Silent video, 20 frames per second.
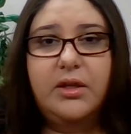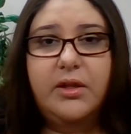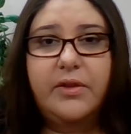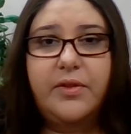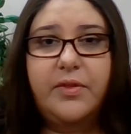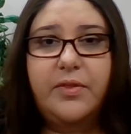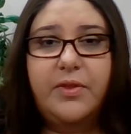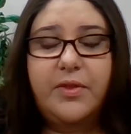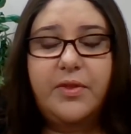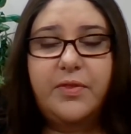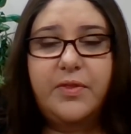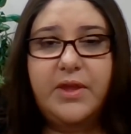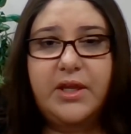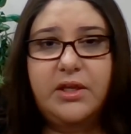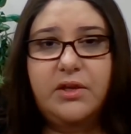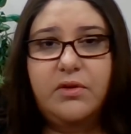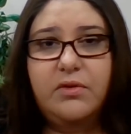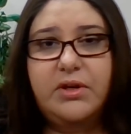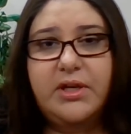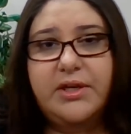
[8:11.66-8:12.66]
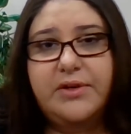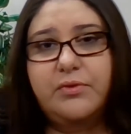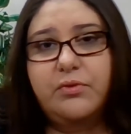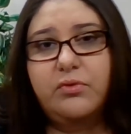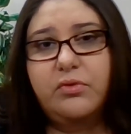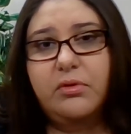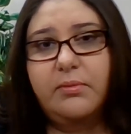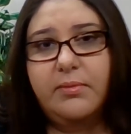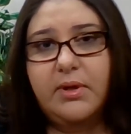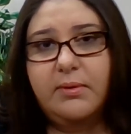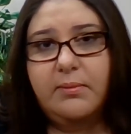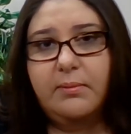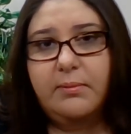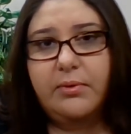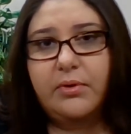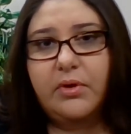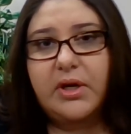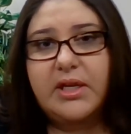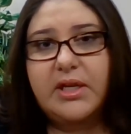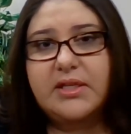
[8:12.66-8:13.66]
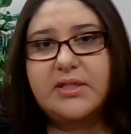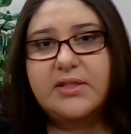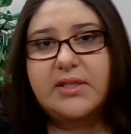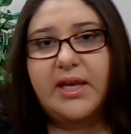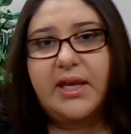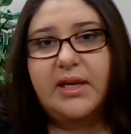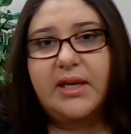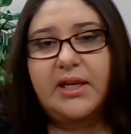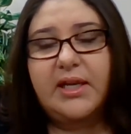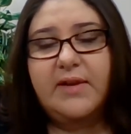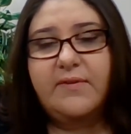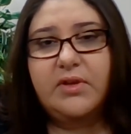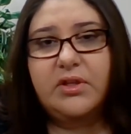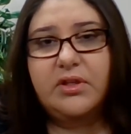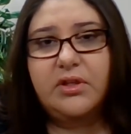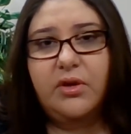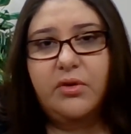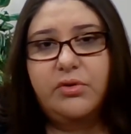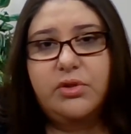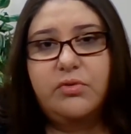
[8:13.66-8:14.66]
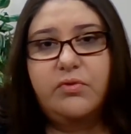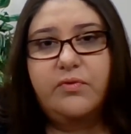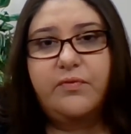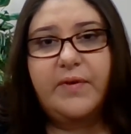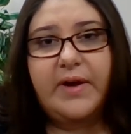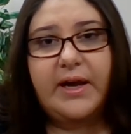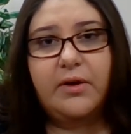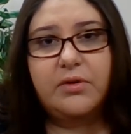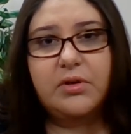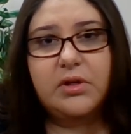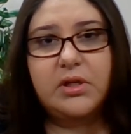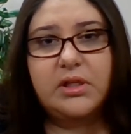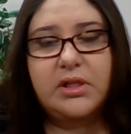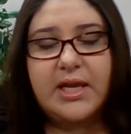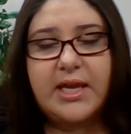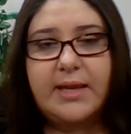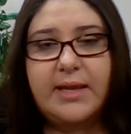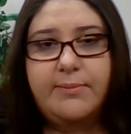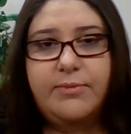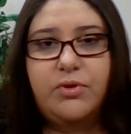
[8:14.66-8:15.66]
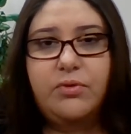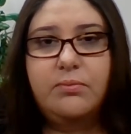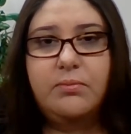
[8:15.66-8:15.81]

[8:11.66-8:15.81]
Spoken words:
Now, the thing you need to remember is that even though you filed a claim,